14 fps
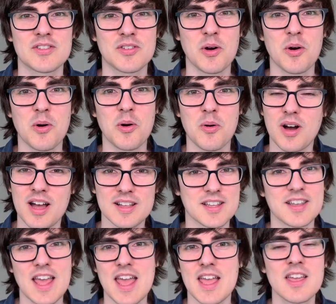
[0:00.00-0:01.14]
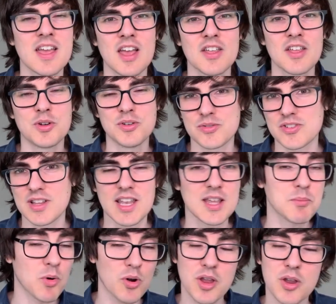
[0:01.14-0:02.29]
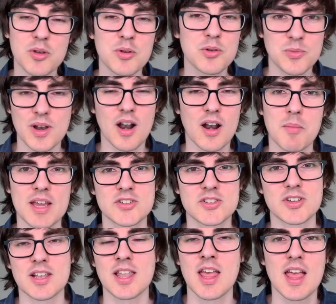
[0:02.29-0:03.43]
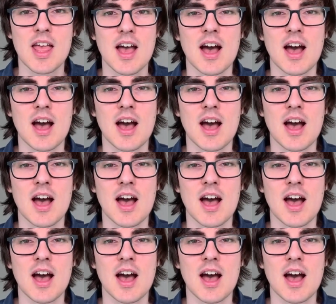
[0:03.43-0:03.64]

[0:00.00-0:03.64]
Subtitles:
So today you can use Selenium or you could use Win Automation